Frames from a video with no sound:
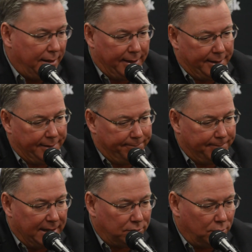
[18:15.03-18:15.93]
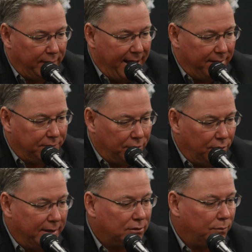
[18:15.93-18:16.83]
And that's what we have to
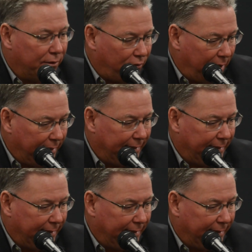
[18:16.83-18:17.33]
do. That's what we try